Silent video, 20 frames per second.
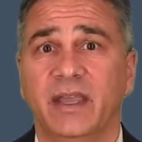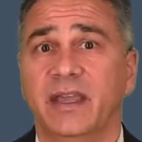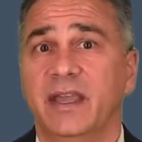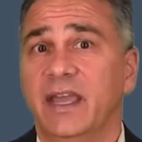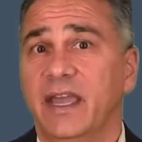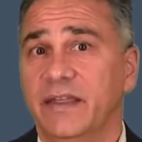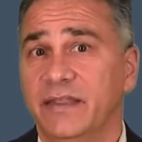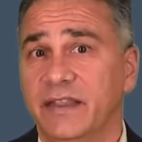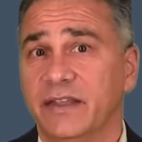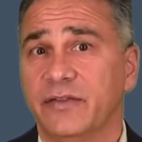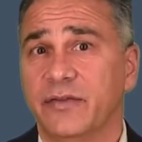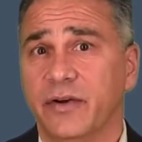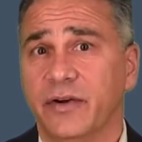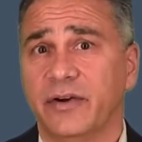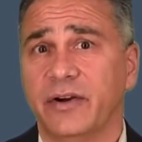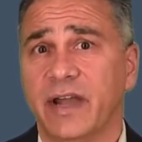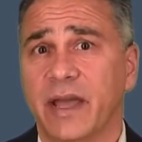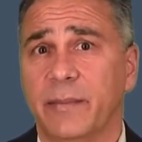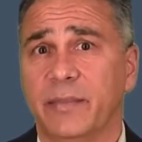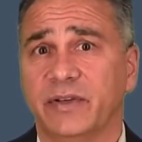In the third
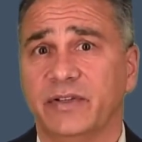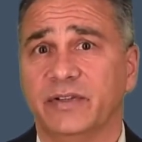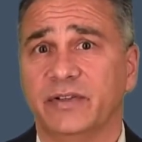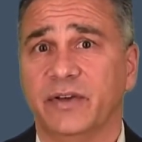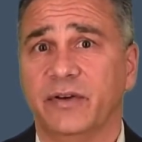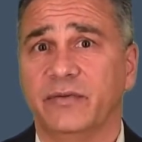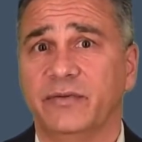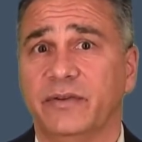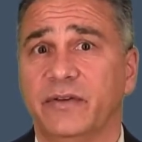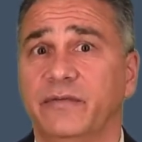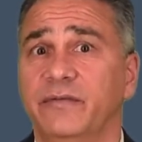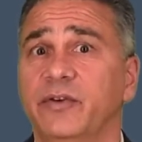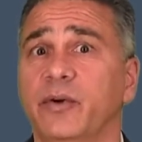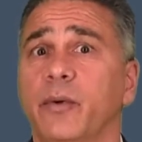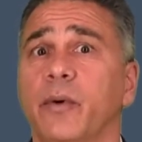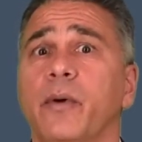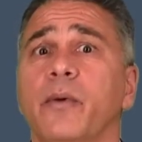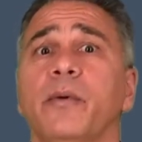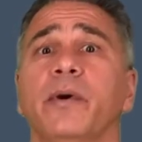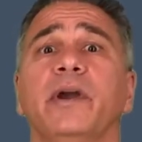episode, the viewer
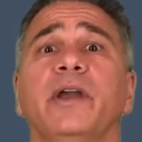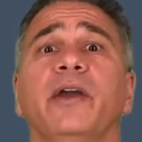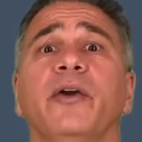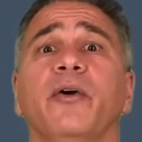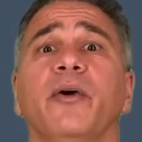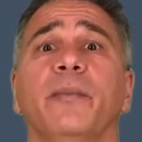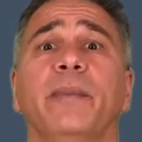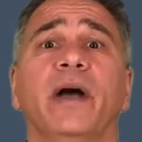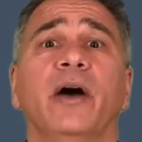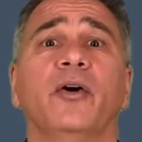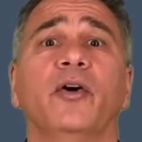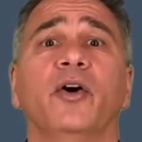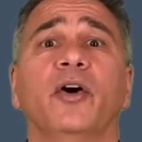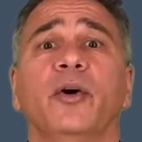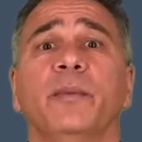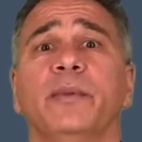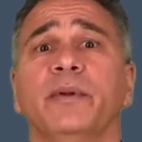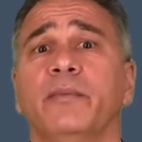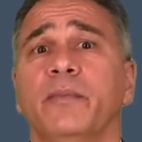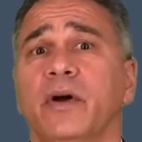will hear about
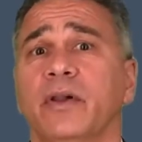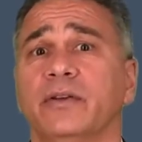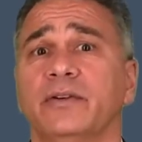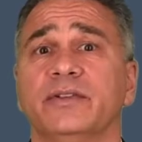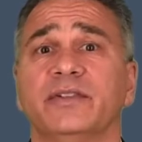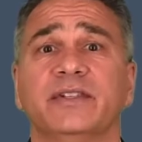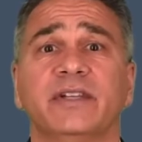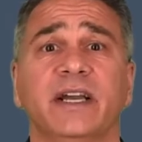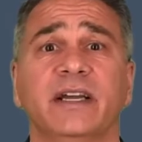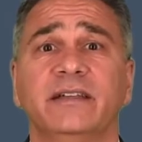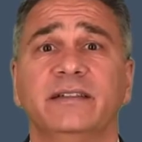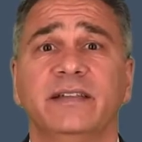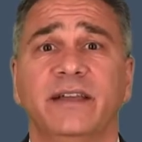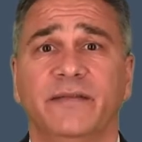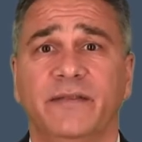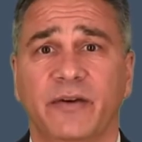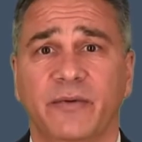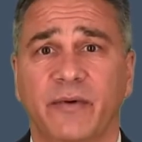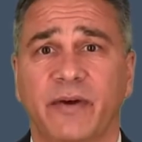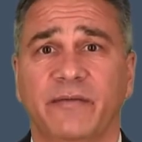Hermann Muller's
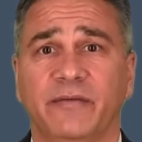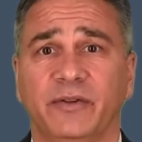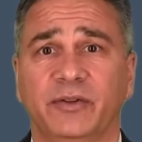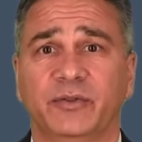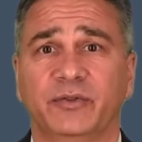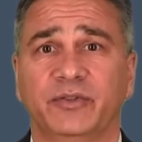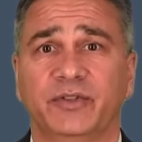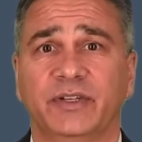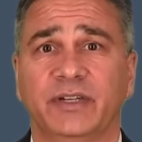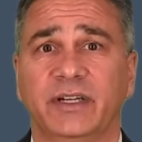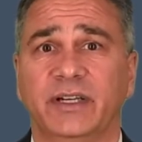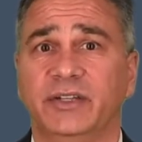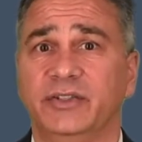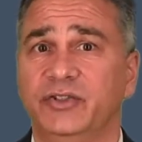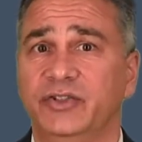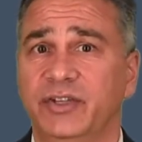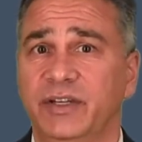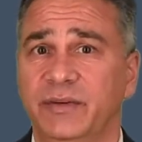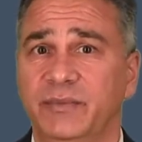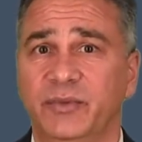scientific revolution in
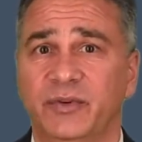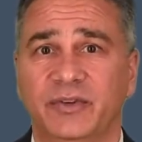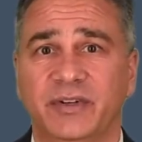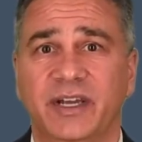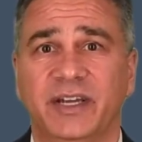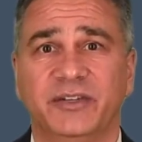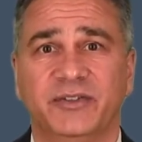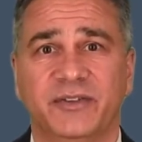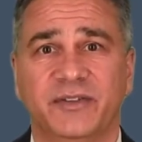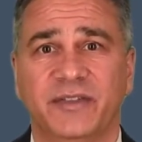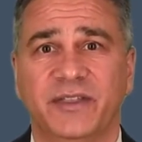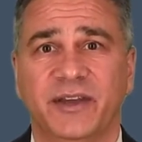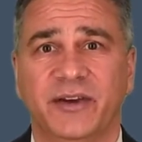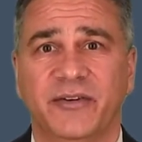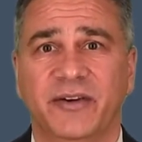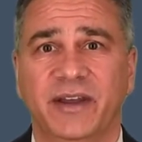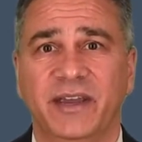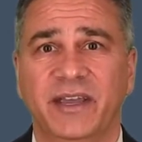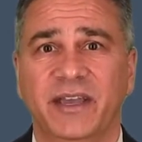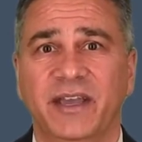gene mutation
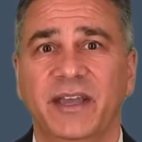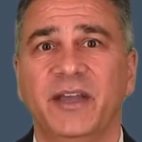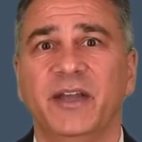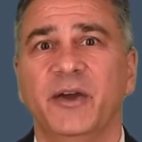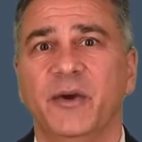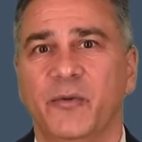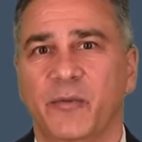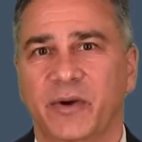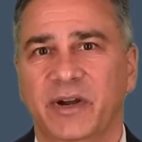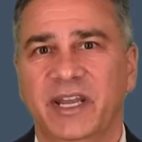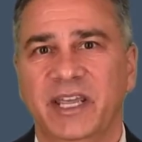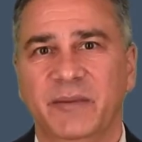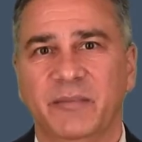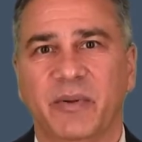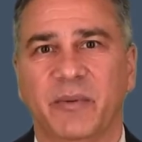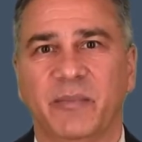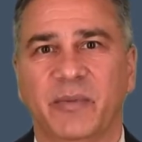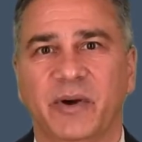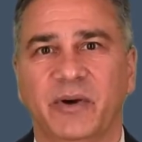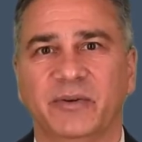theory when he
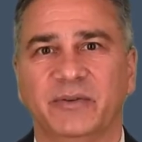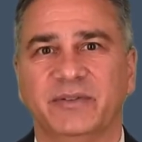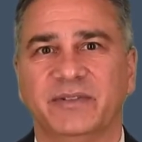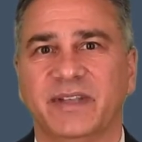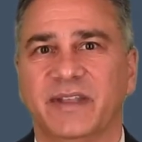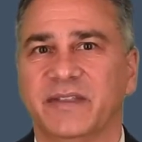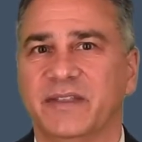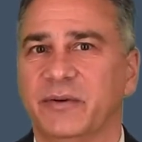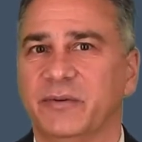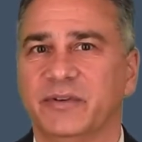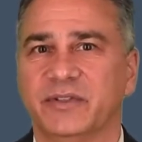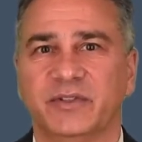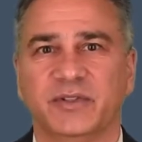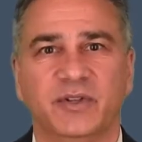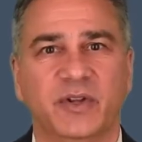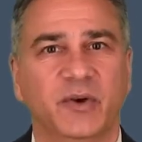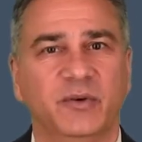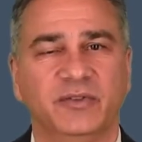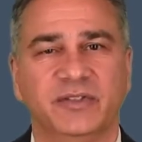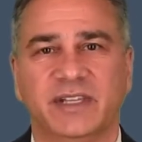proposed that there was
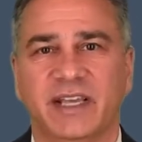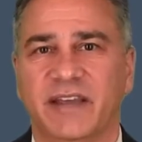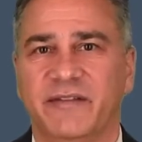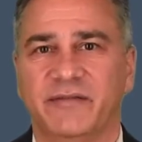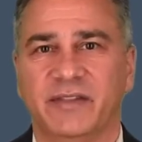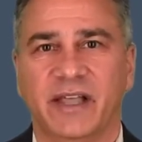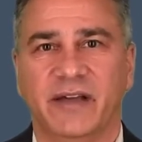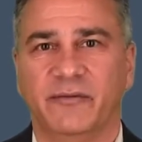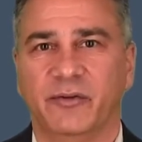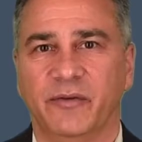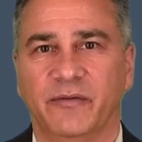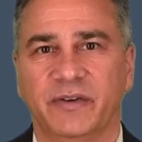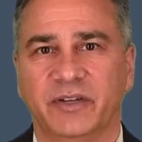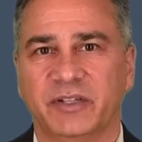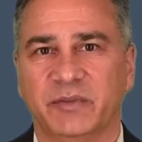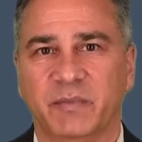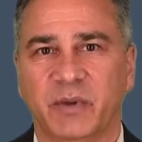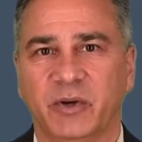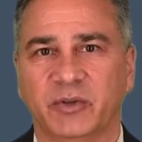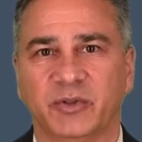no safe level of
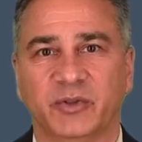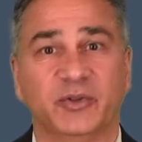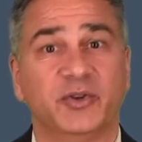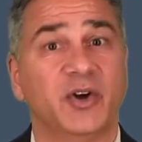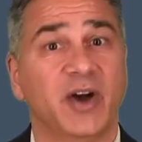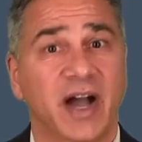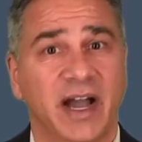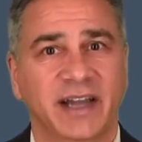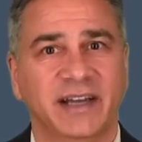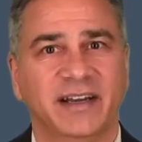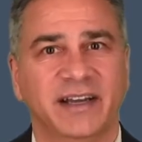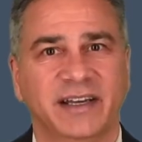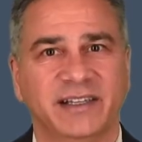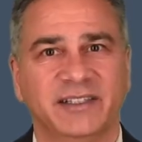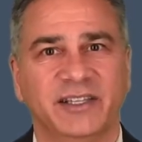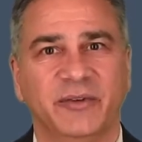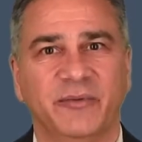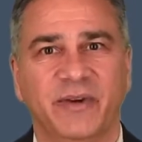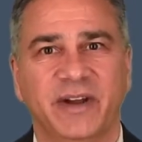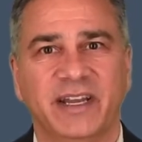exposure to ionizing
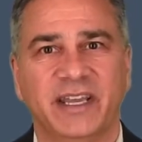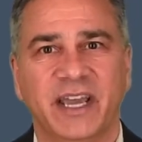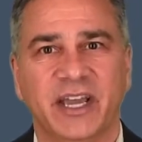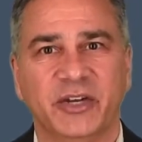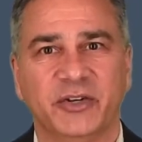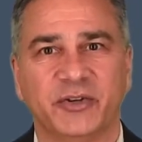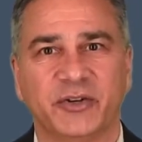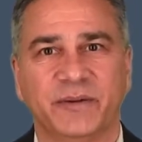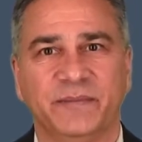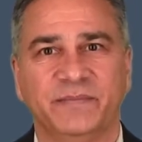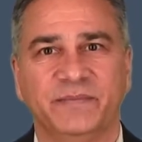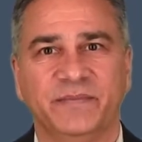radiation.